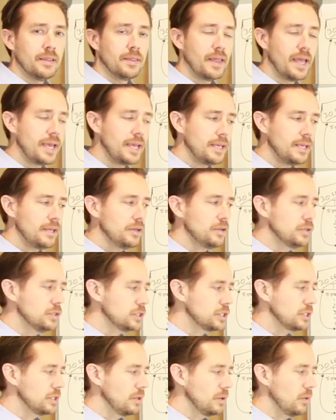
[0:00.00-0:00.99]
they
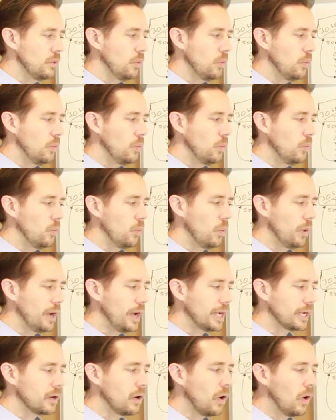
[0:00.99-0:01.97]
use what
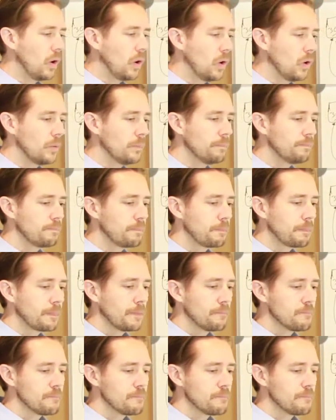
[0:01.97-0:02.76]
I call